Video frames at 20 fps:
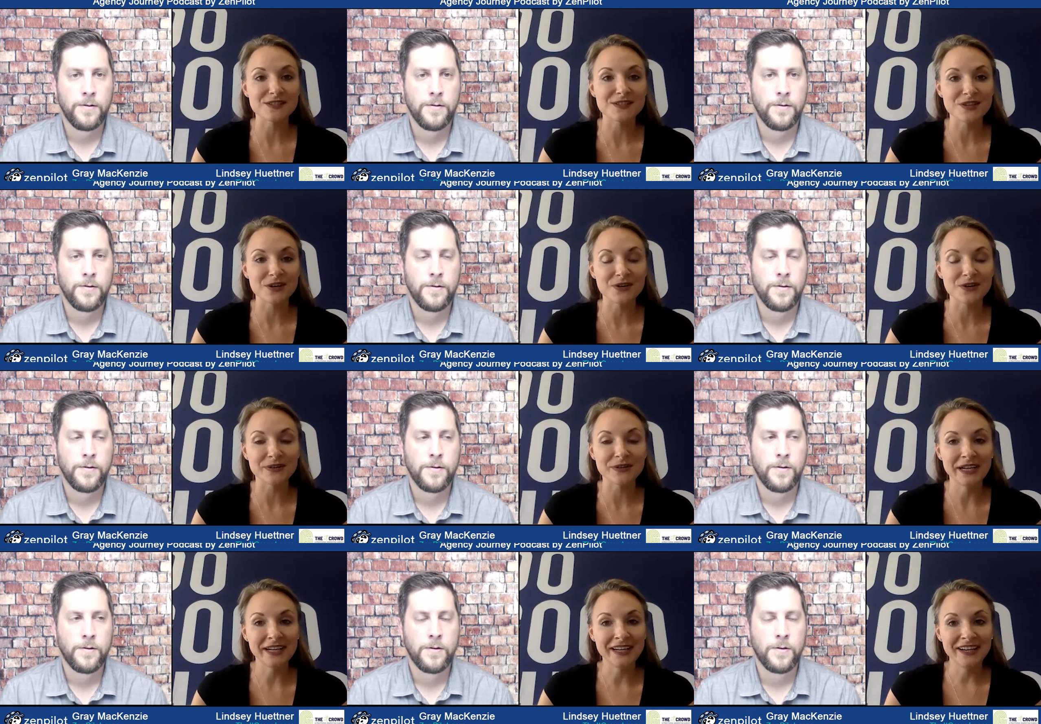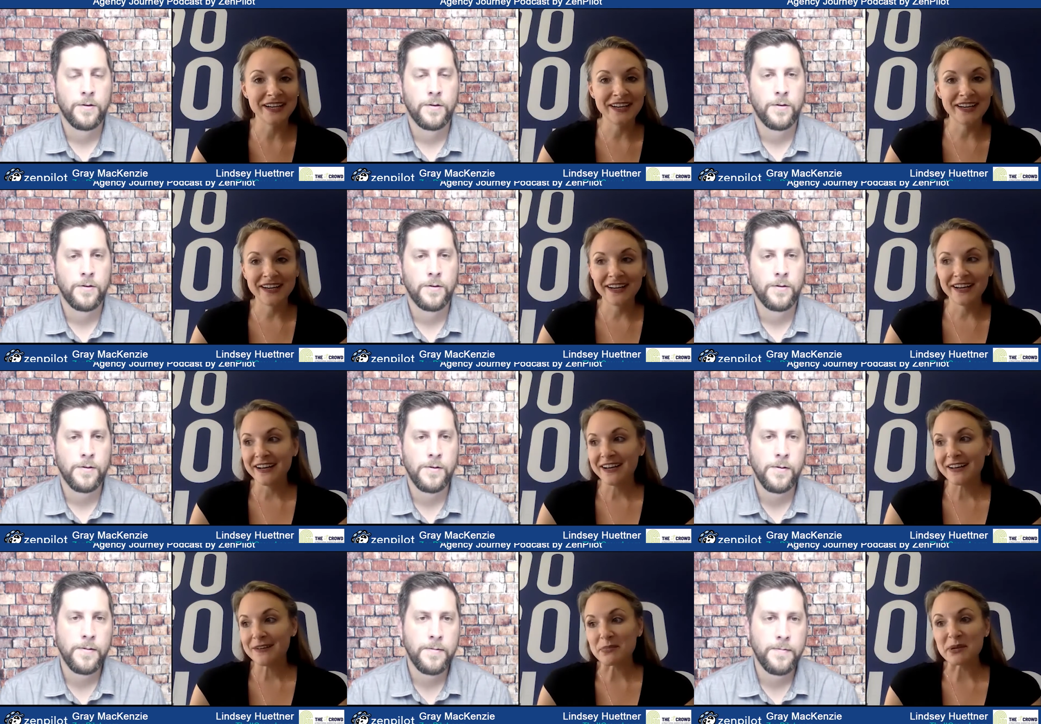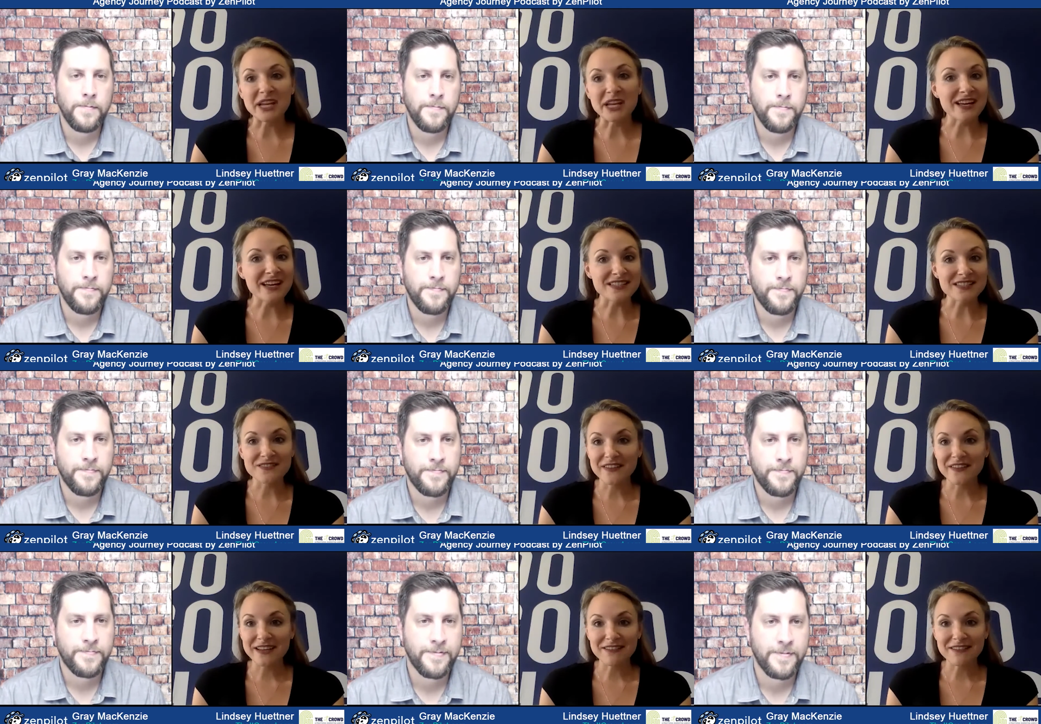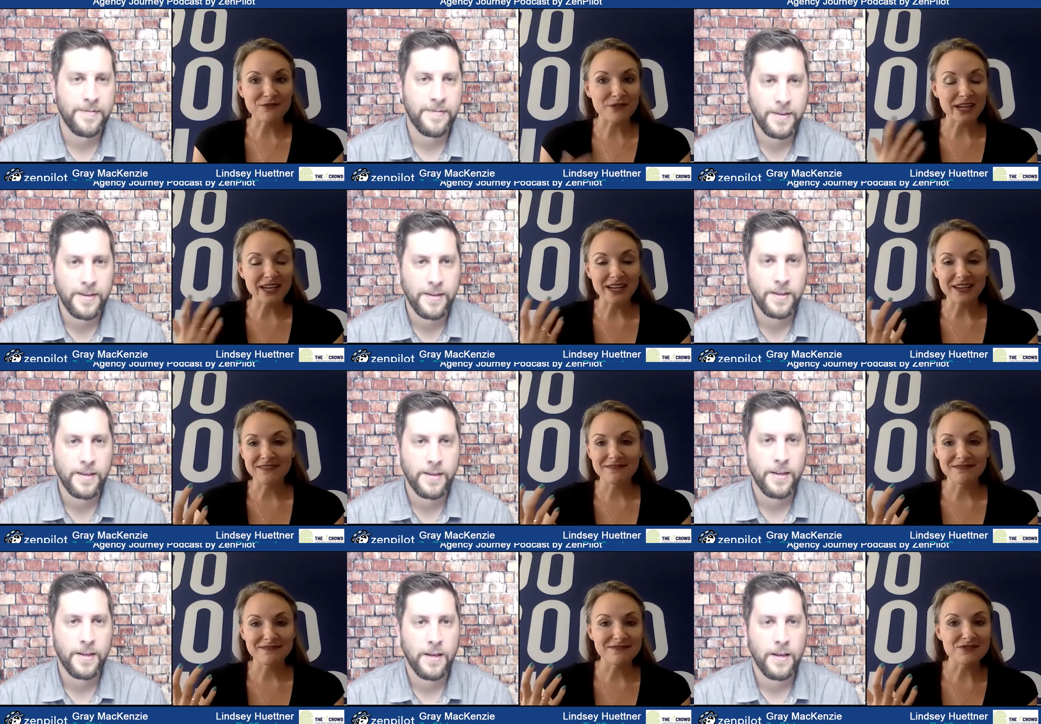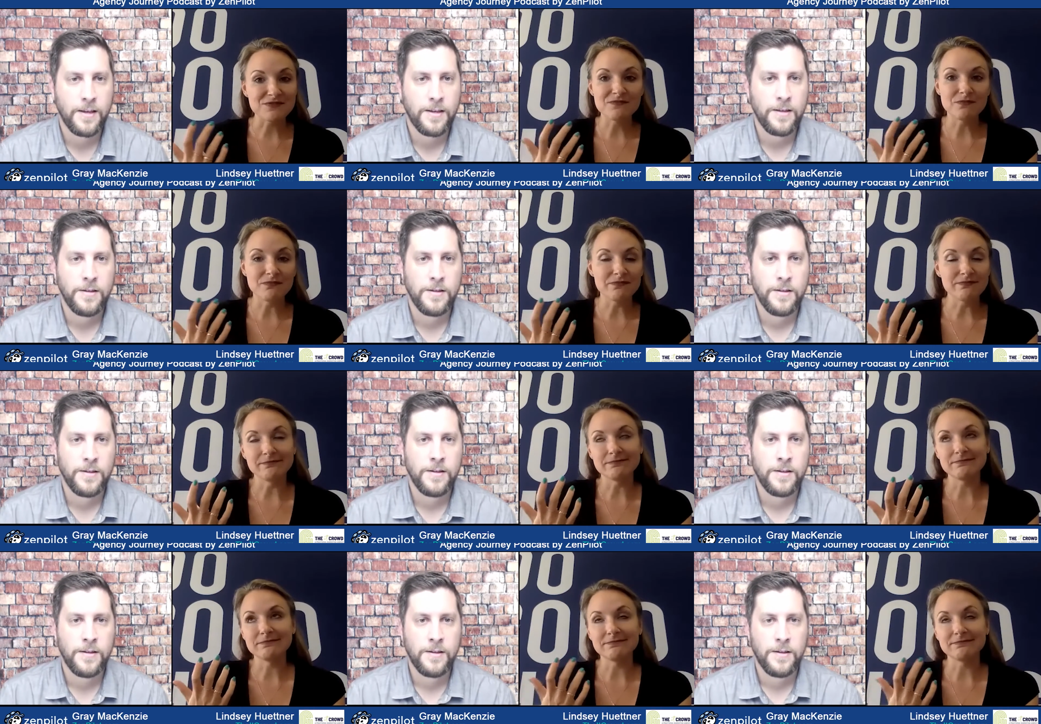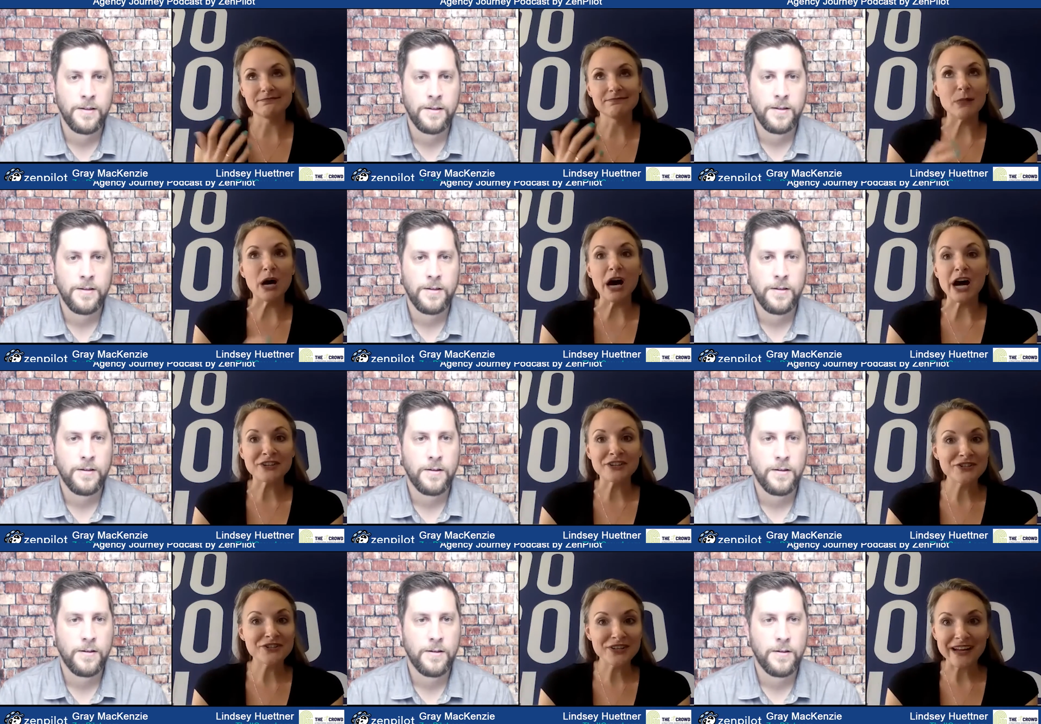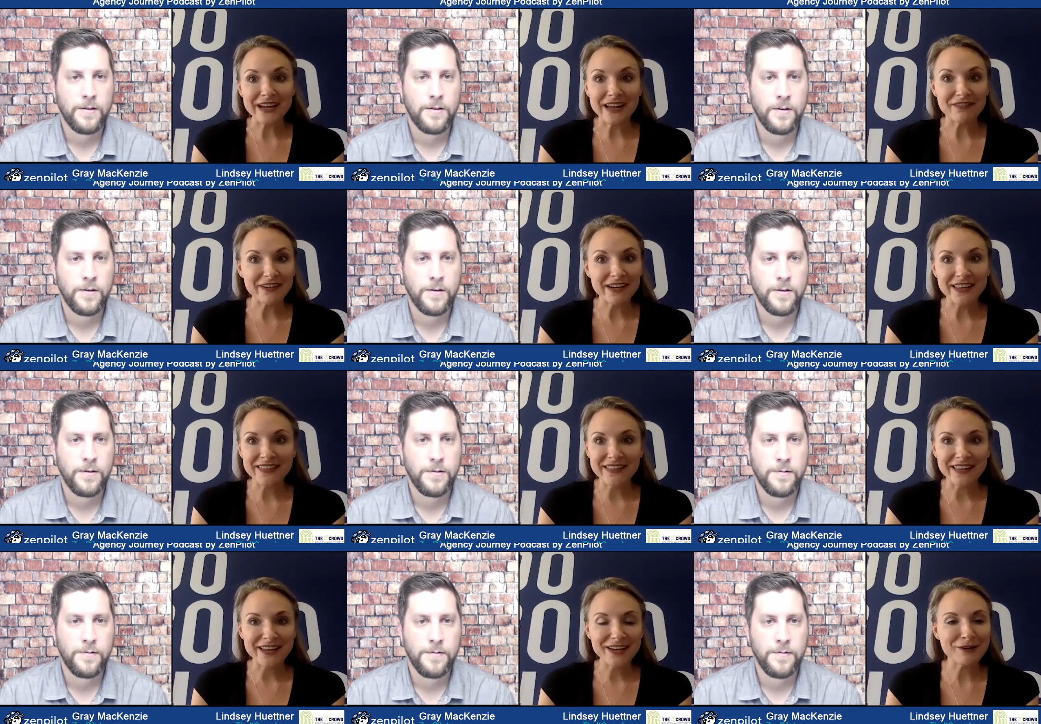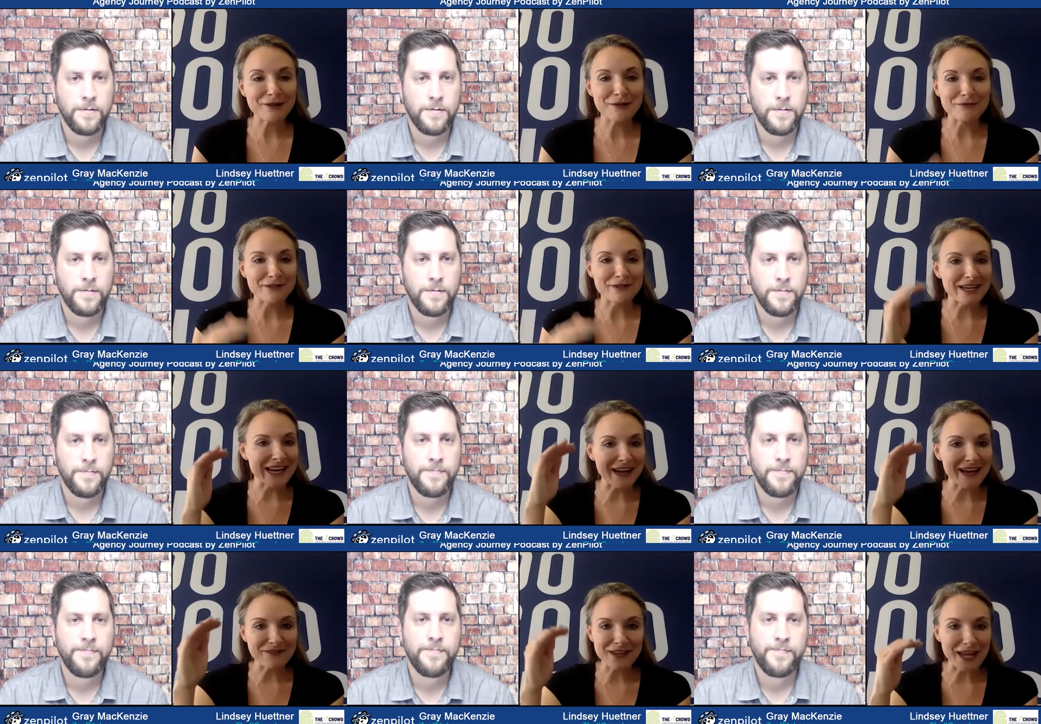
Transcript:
Speaker 1: so because of it, we monitor everything, or we have